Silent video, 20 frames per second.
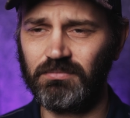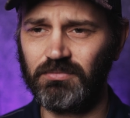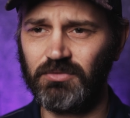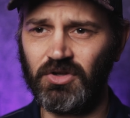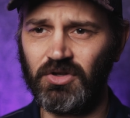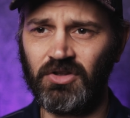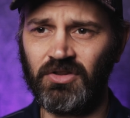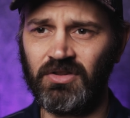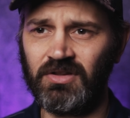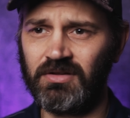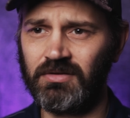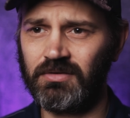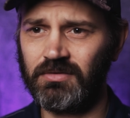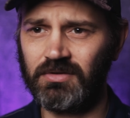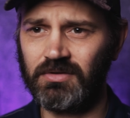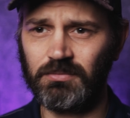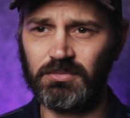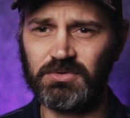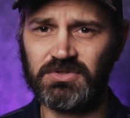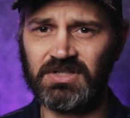turn
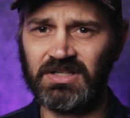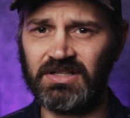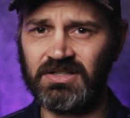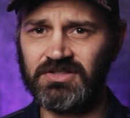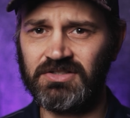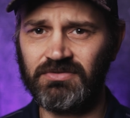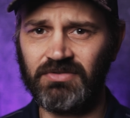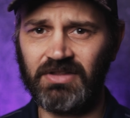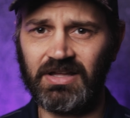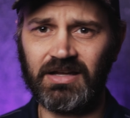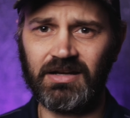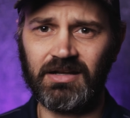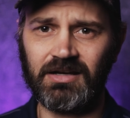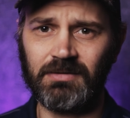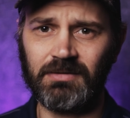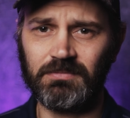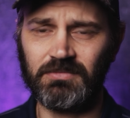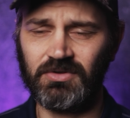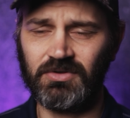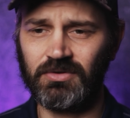the percentage of that
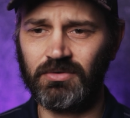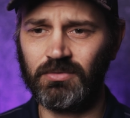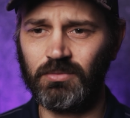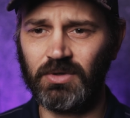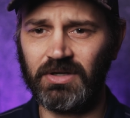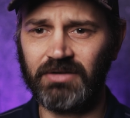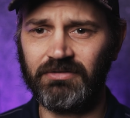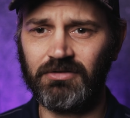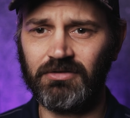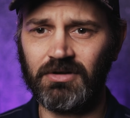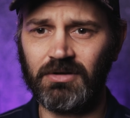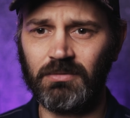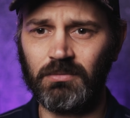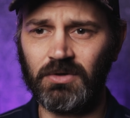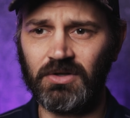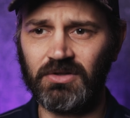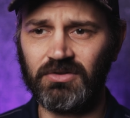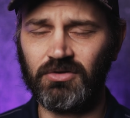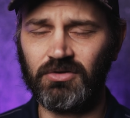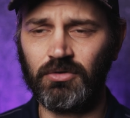up to whatever I
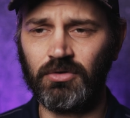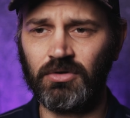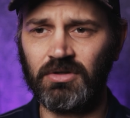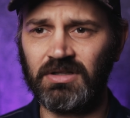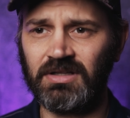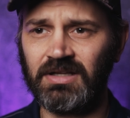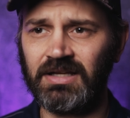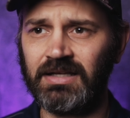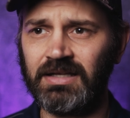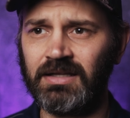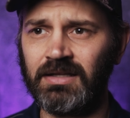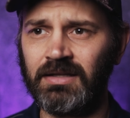want it to look like,